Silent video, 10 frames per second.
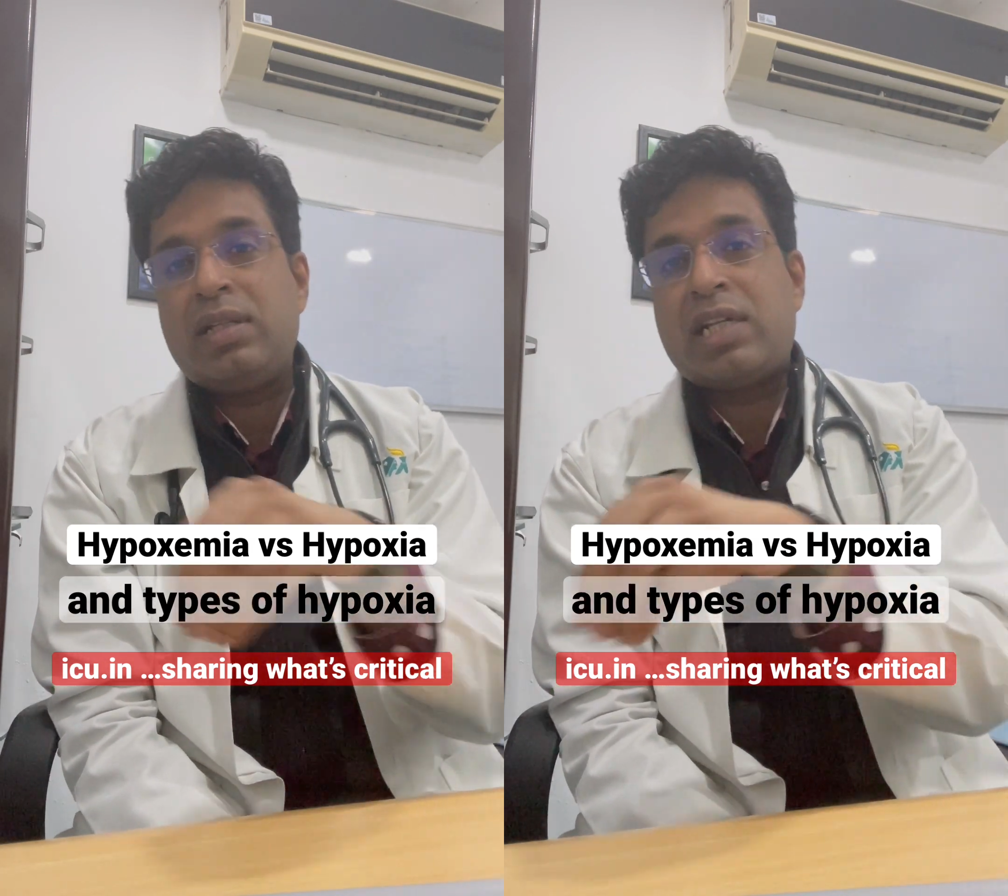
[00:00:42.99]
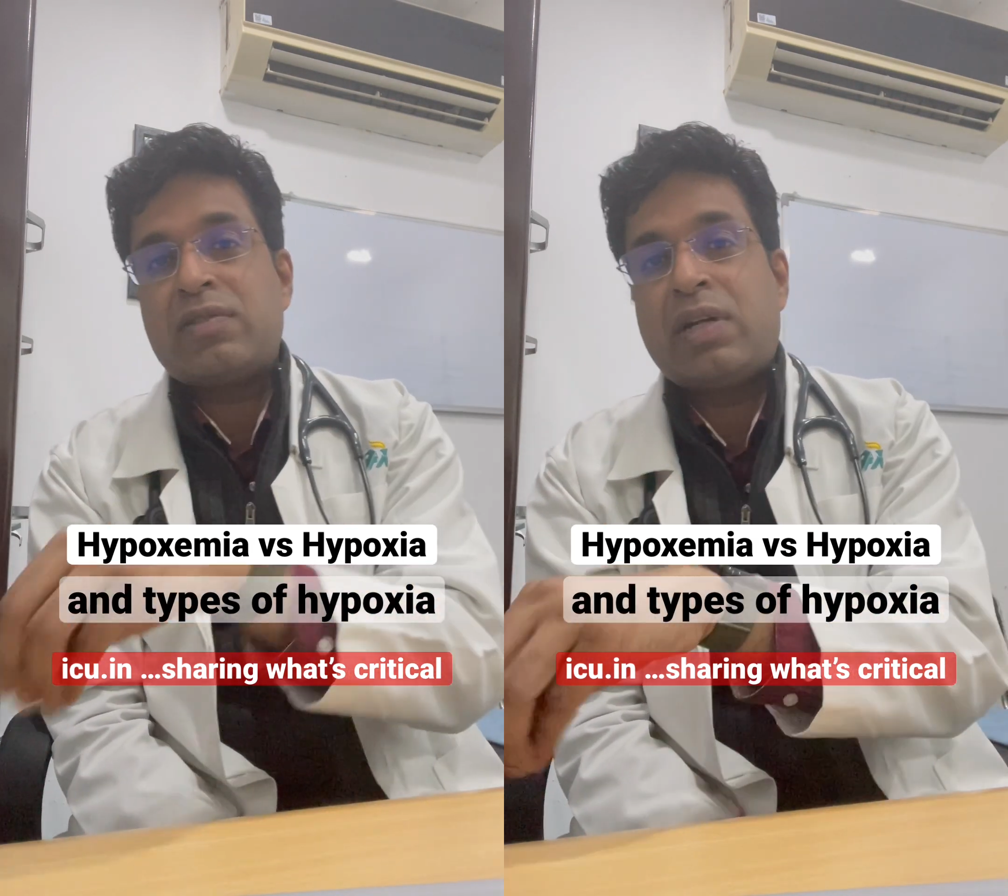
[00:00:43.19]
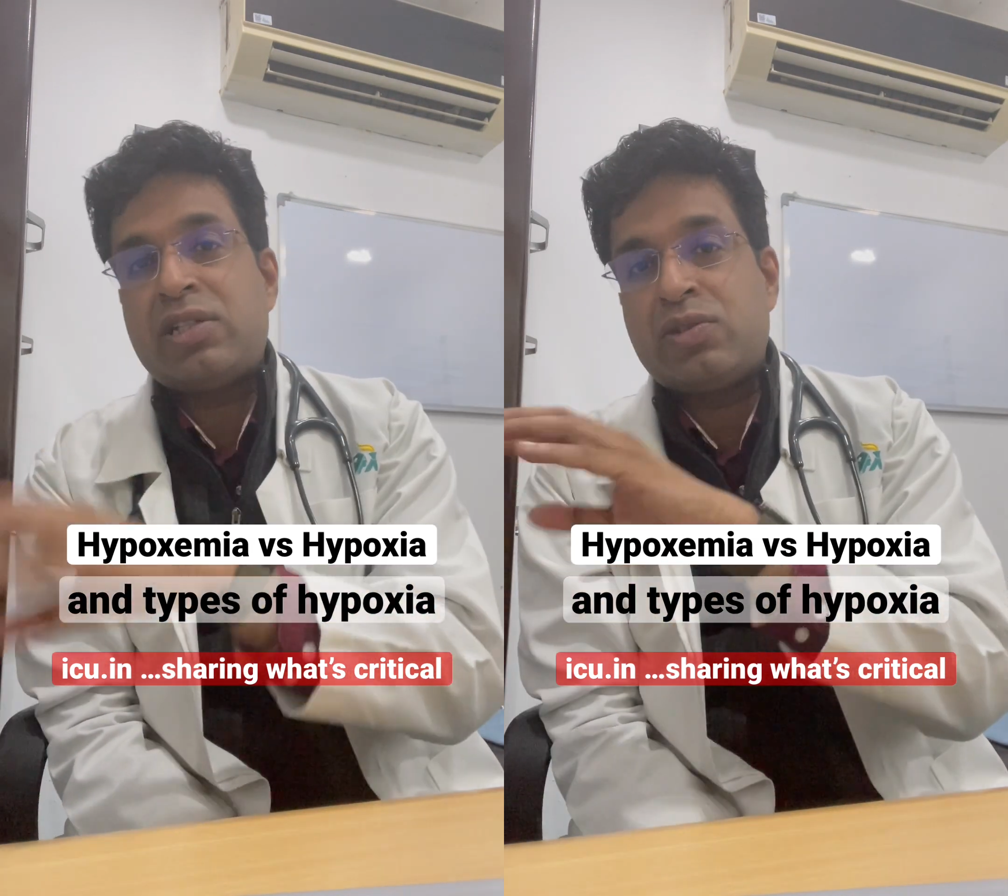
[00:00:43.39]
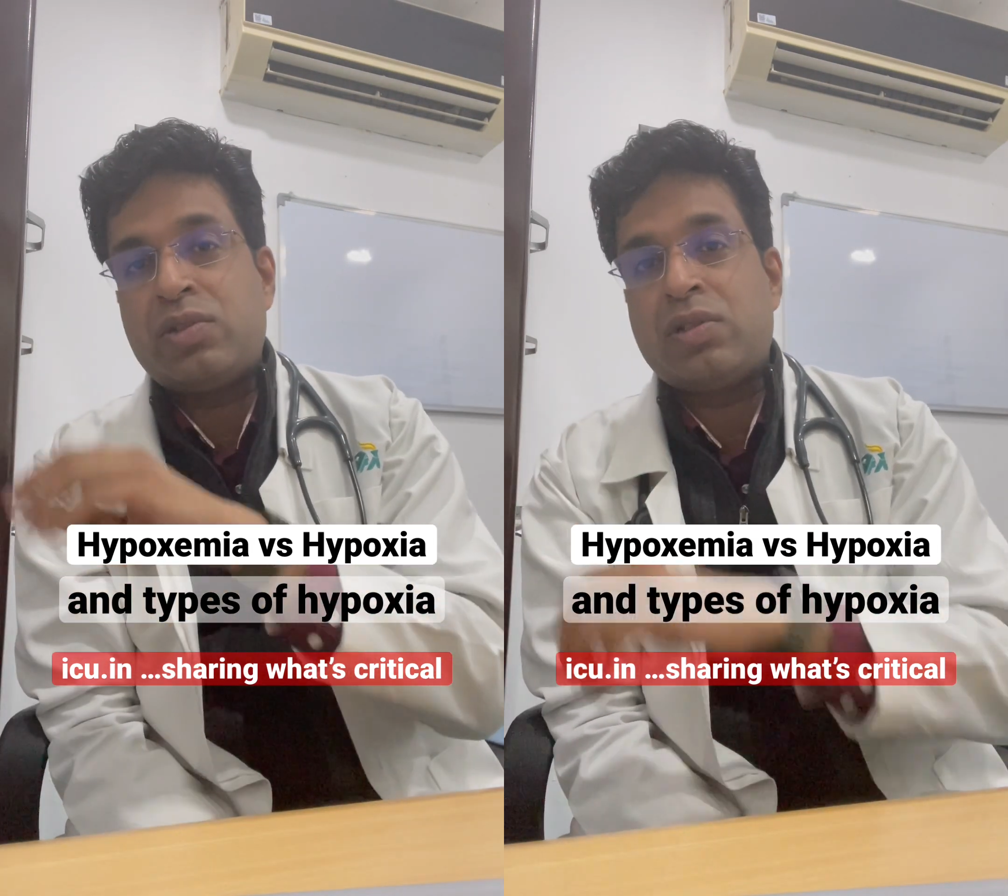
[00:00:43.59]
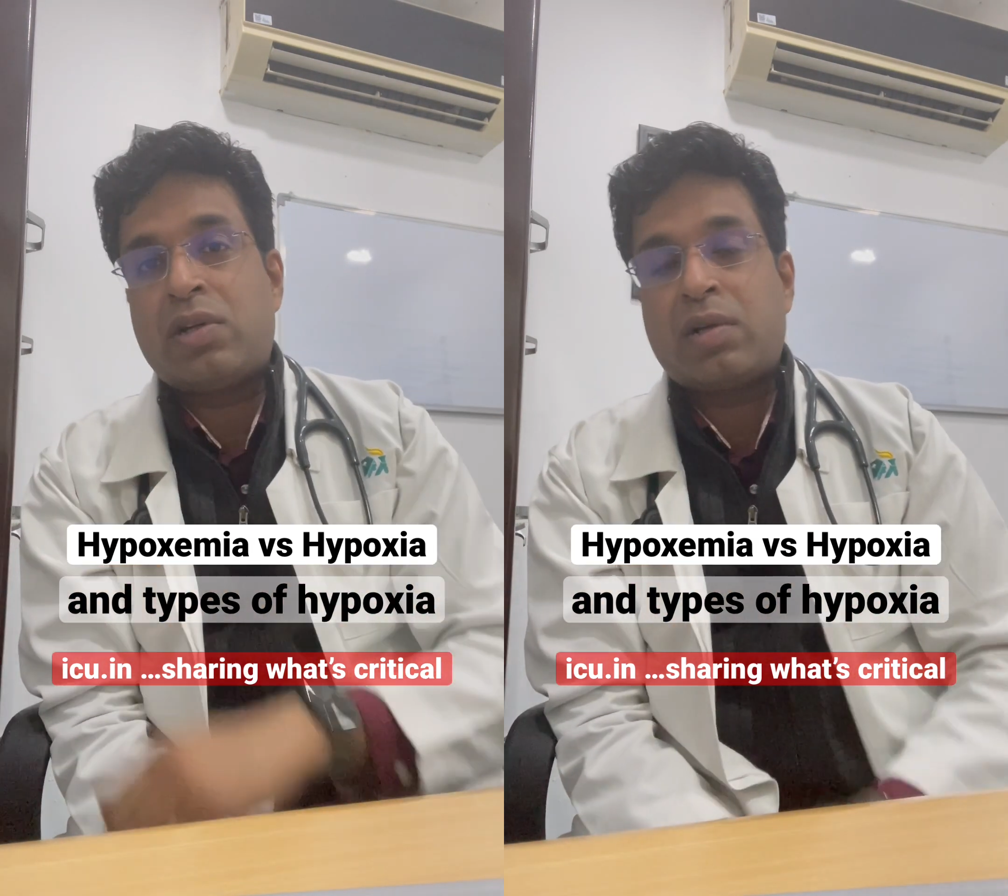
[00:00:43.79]
that's why tissue
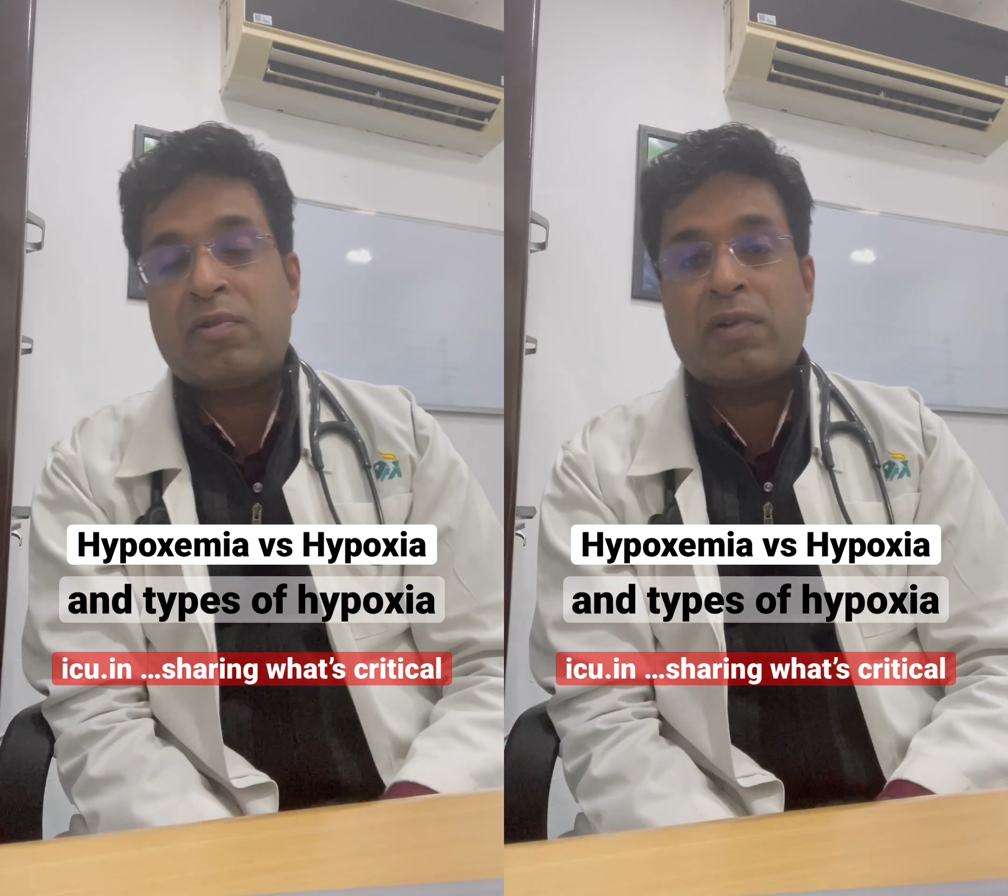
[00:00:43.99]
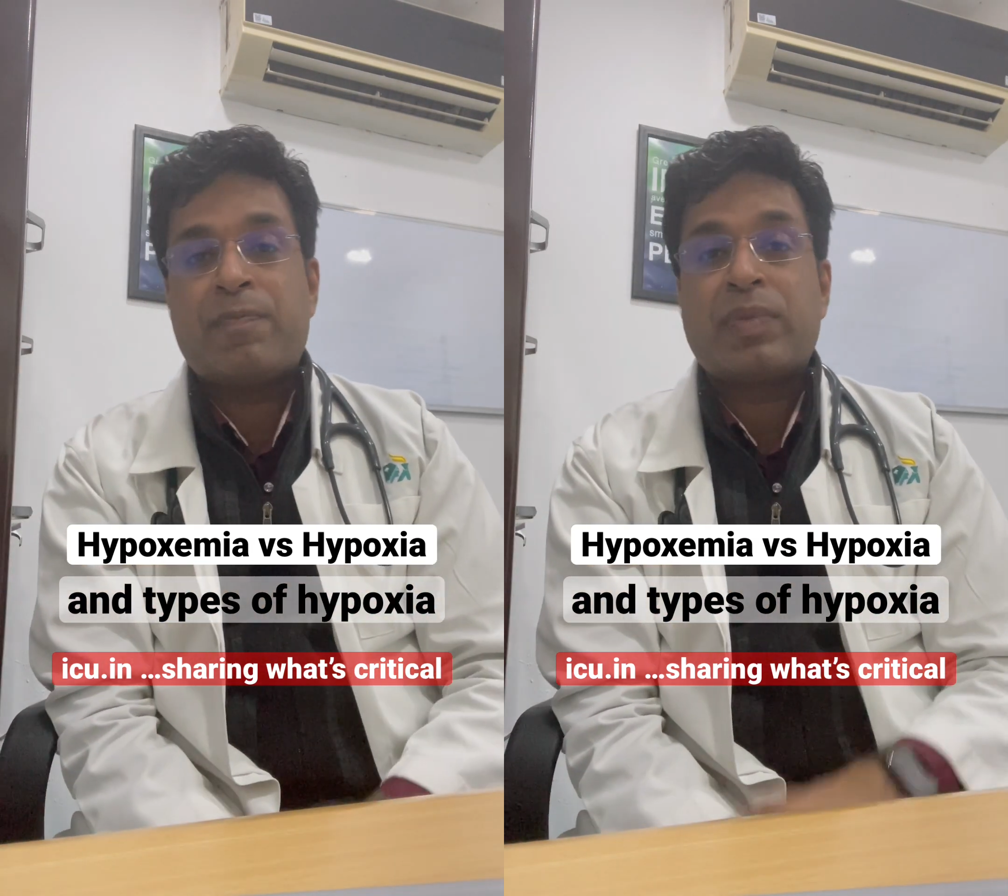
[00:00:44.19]
is not receiving.